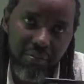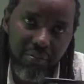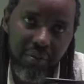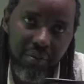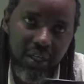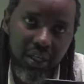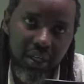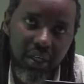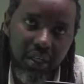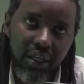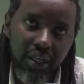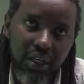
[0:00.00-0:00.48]

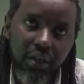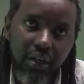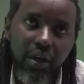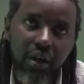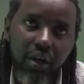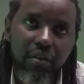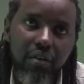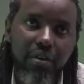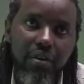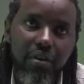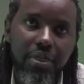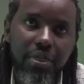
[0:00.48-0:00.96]
Now, if you're
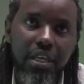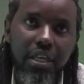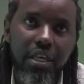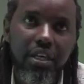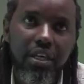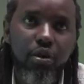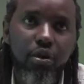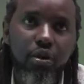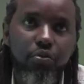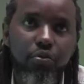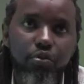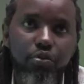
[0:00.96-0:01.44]
thinking of
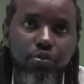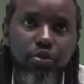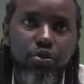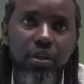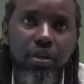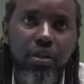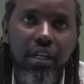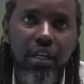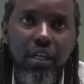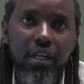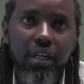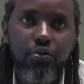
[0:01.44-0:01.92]
doing it
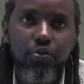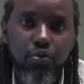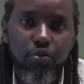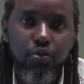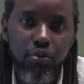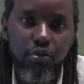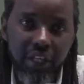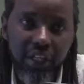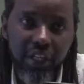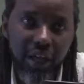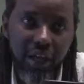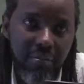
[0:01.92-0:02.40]
full
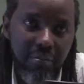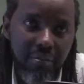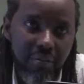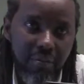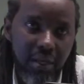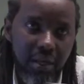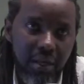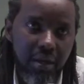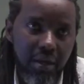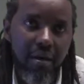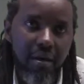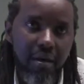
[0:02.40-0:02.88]
time,
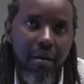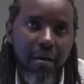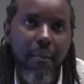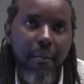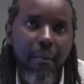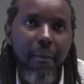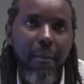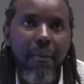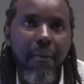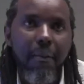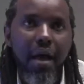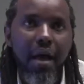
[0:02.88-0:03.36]

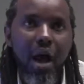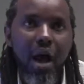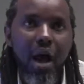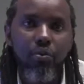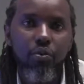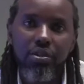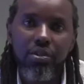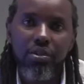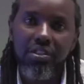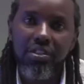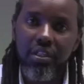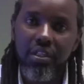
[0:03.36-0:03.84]
I would
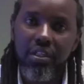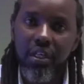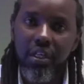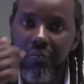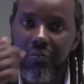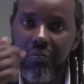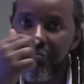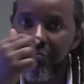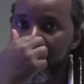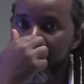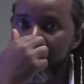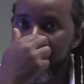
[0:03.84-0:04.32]
say
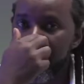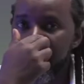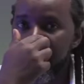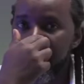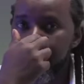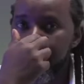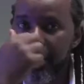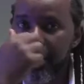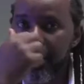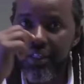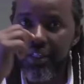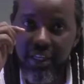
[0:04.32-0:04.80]

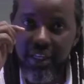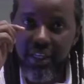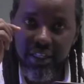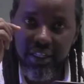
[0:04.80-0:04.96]
get